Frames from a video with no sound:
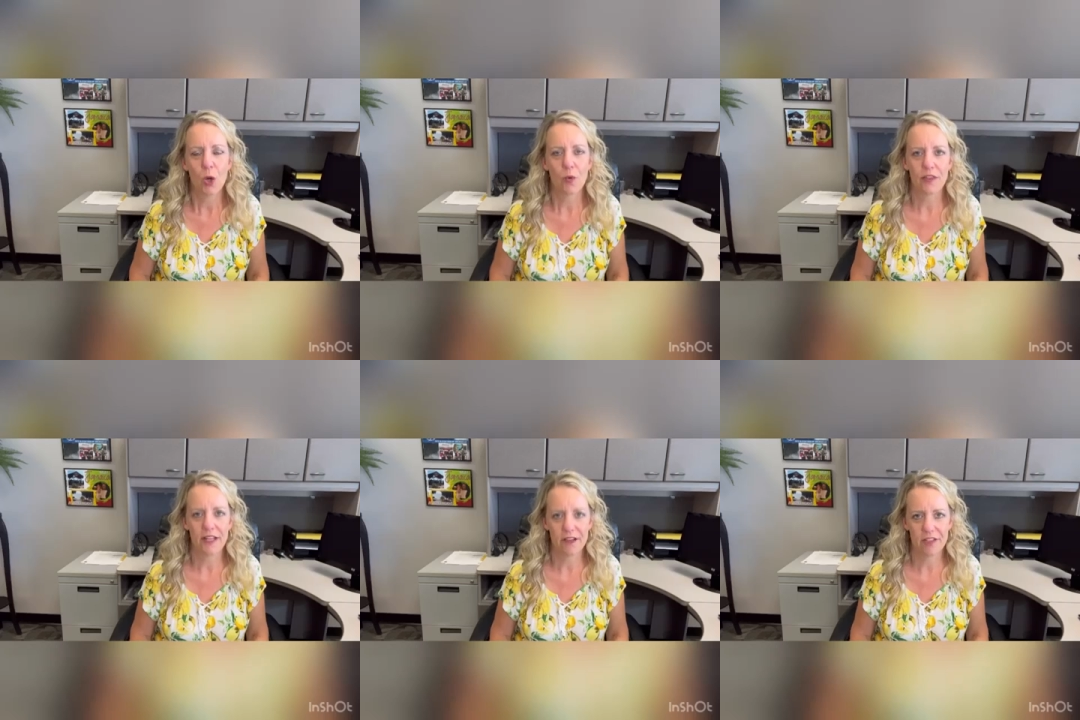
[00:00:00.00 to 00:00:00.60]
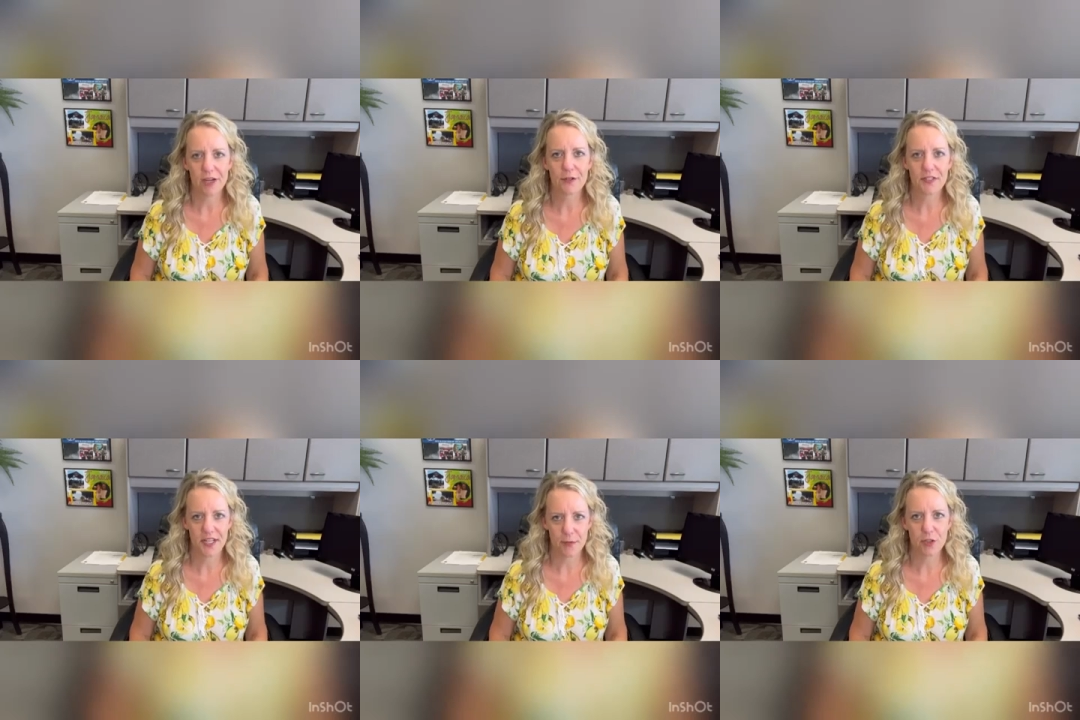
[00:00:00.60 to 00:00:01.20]
Well, they have now
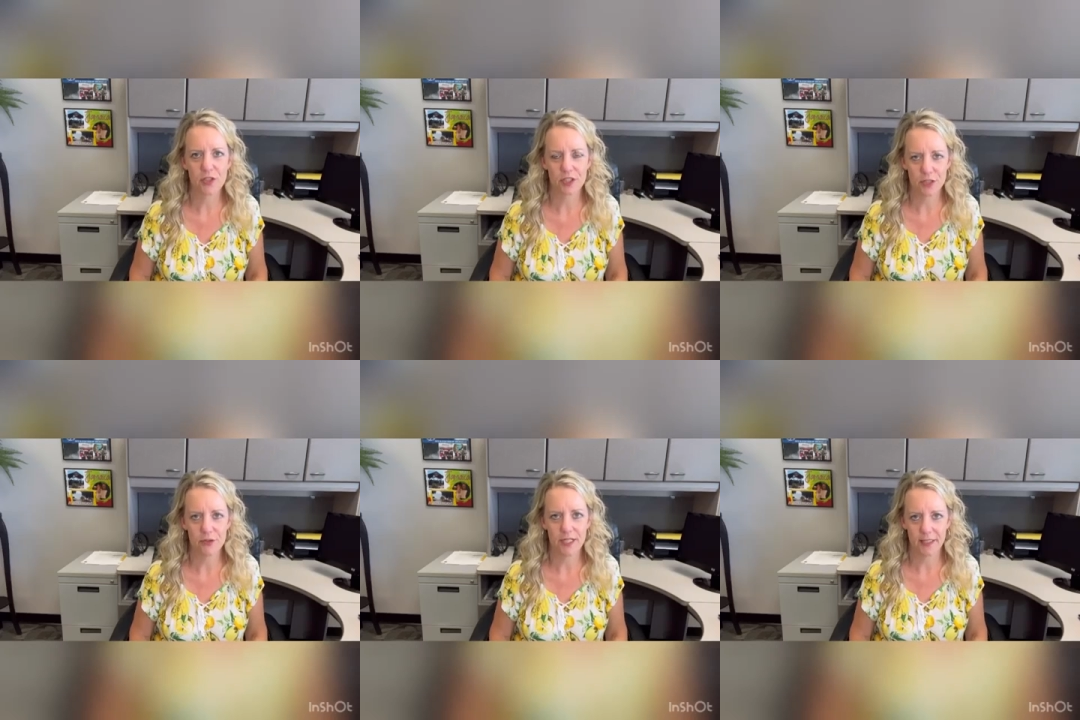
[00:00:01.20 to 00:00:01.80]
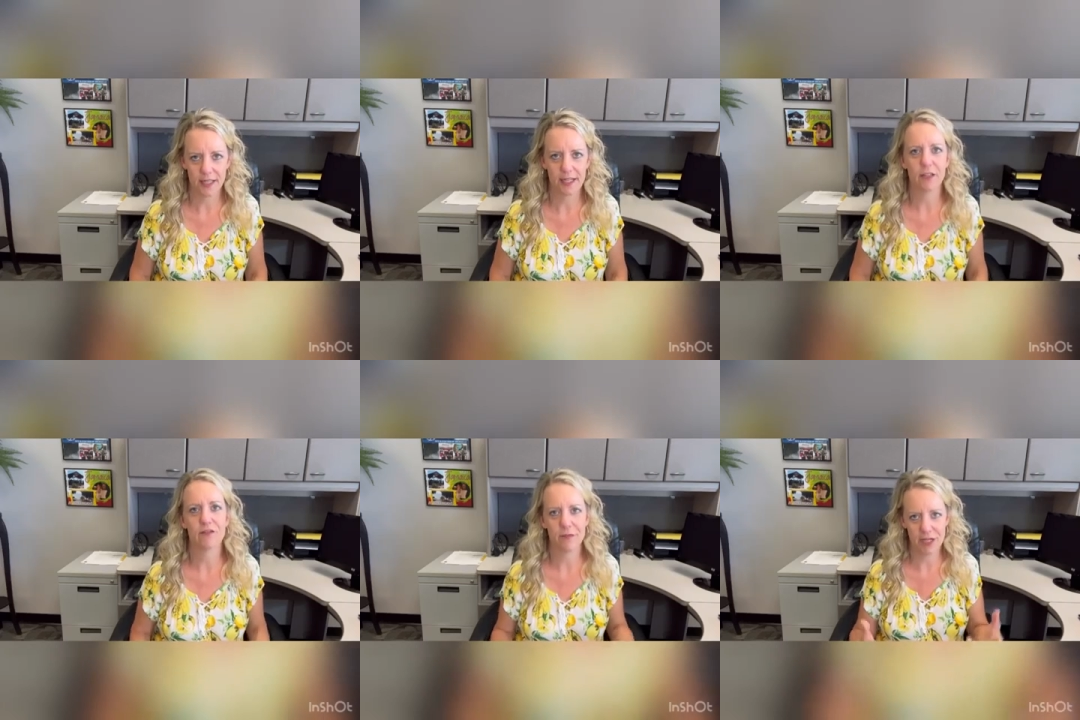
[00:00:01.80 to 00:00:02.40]
established the new deadline
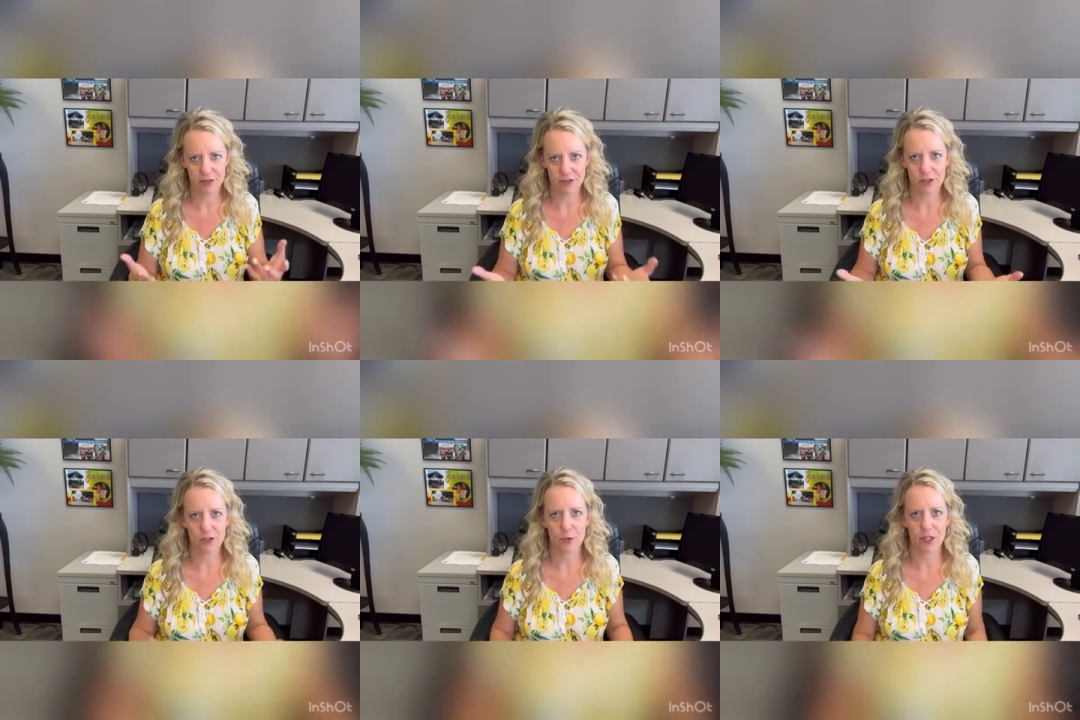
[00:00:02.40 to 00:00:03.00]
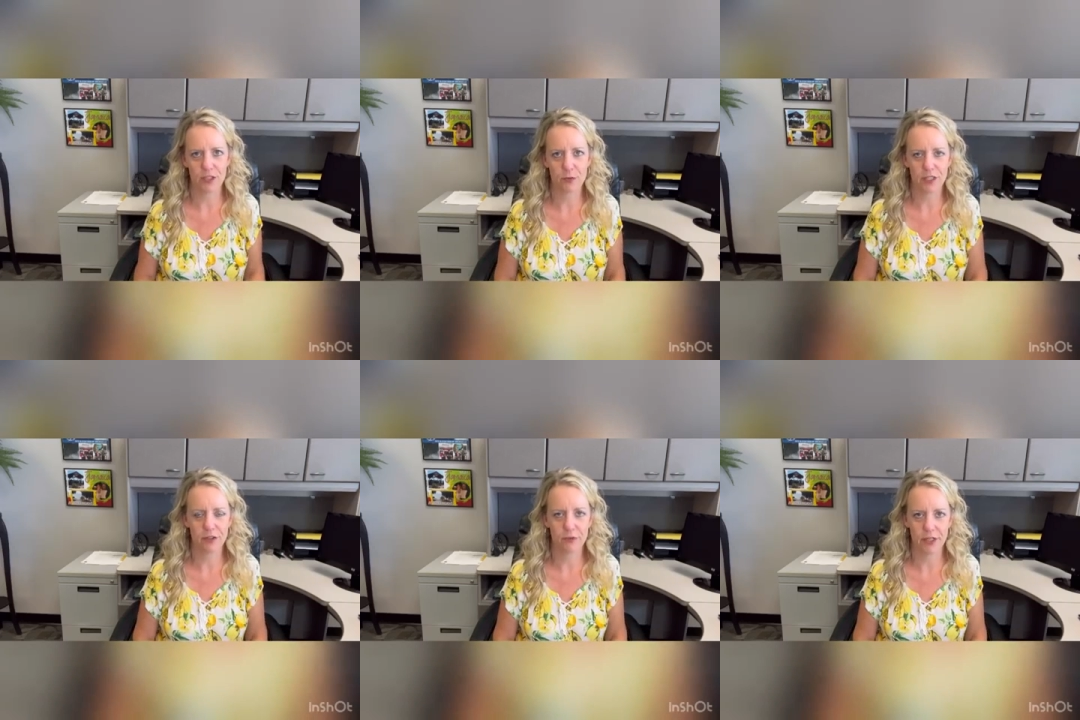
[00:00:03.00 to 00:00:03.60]
of May 3rd,
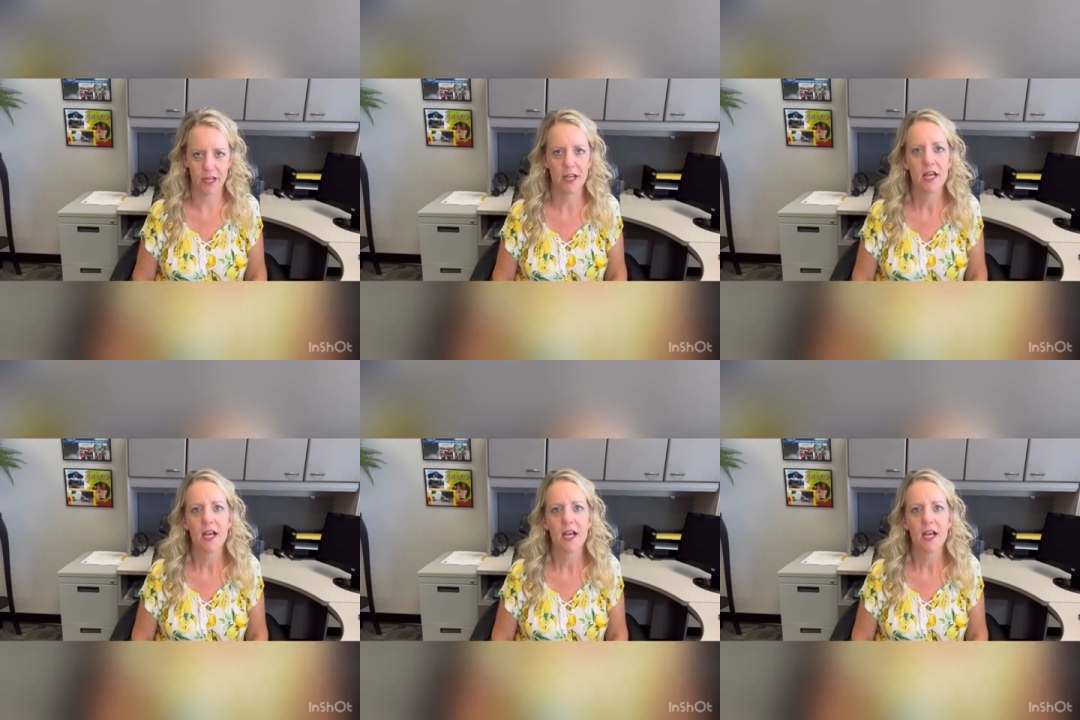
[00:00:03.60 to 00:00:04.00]
2023.